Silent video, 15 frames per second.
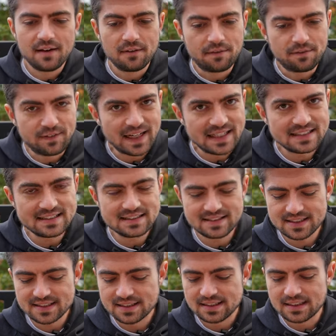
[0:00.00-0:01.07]

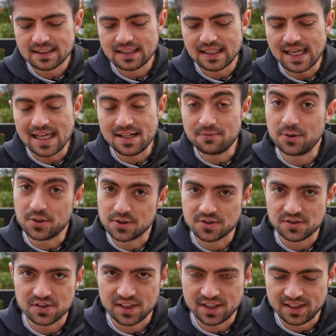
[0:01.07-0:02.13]
fast, and
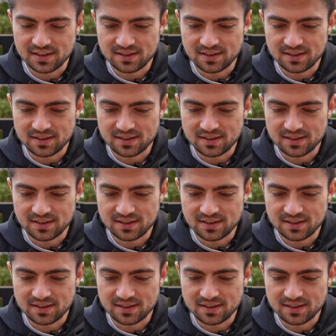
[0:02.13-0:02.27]
versatile.